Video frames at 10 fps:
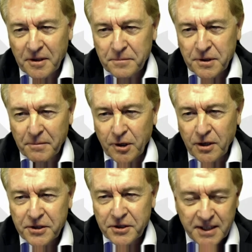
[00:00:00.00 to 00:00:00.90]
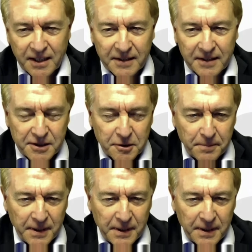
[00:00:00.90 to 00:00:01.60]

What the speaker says: knowledge still needs to